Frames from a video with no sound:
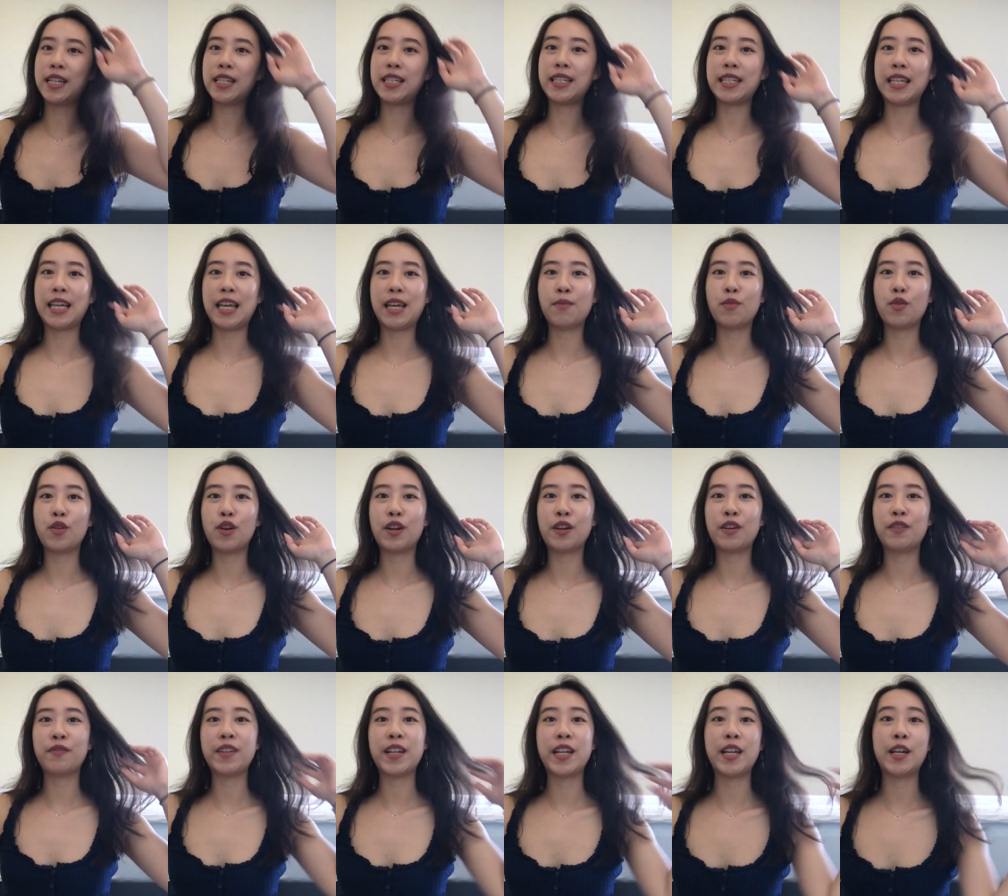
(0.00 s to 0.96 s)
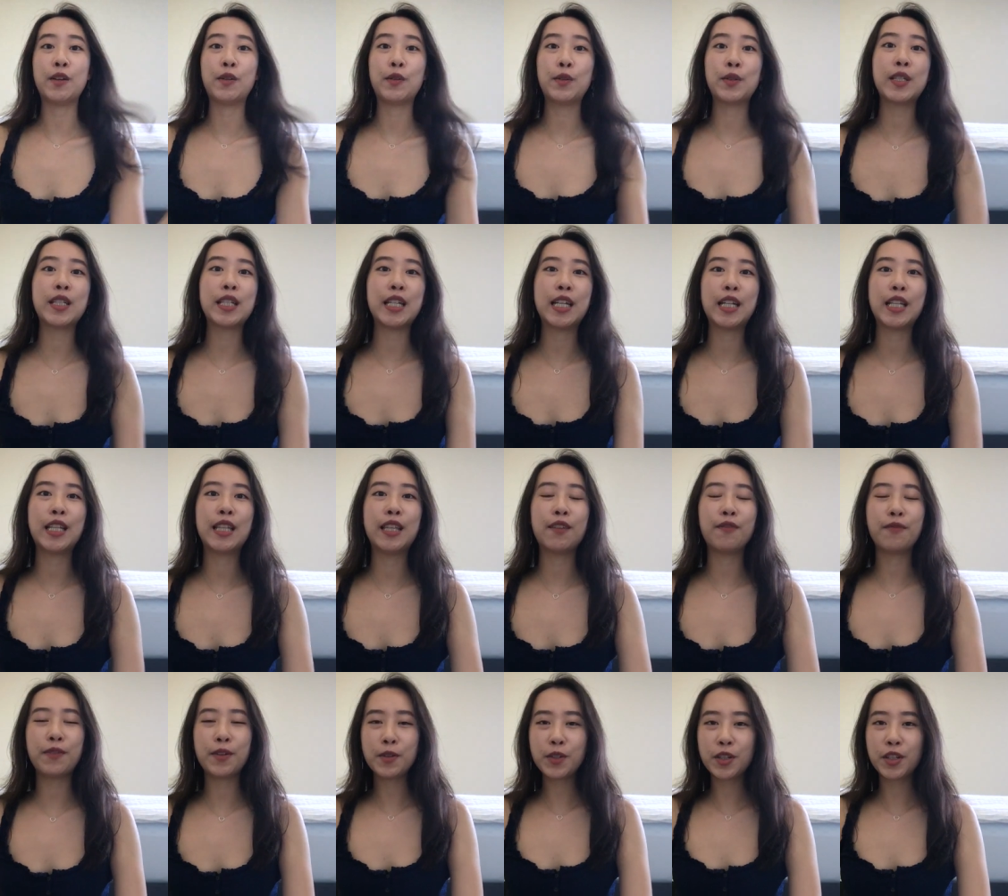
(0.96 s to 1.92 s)
to see more videos in the
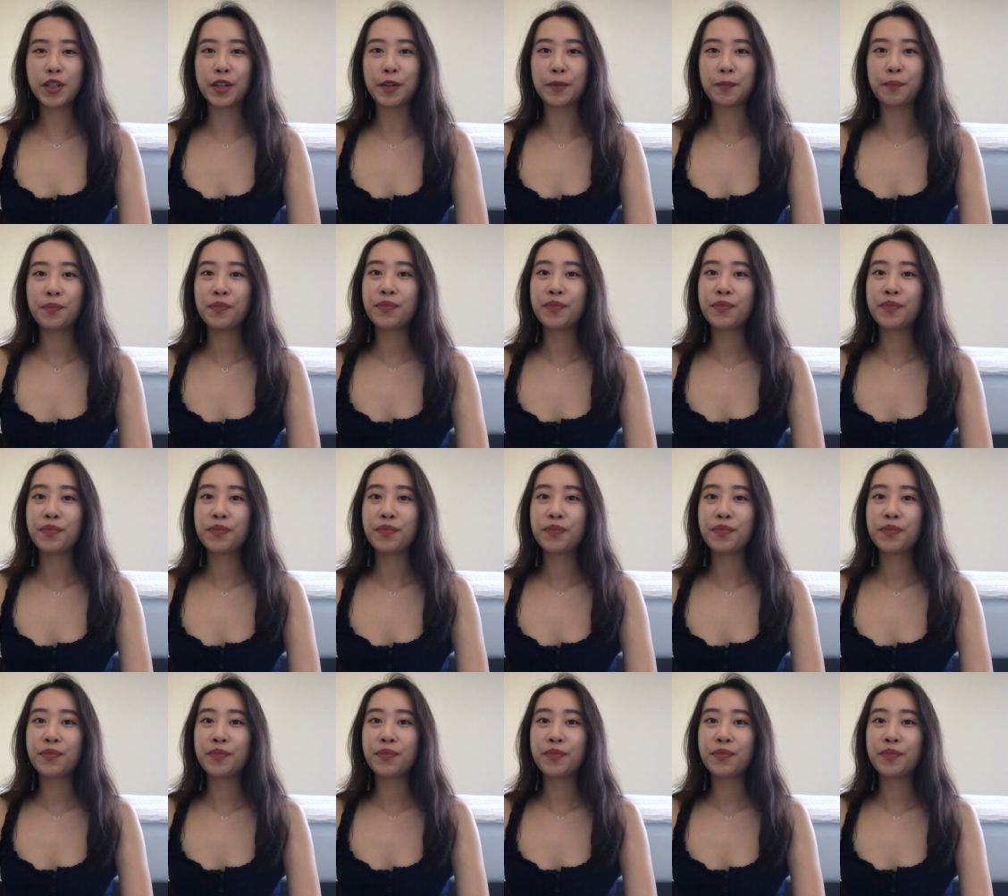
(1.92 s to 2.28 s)
future.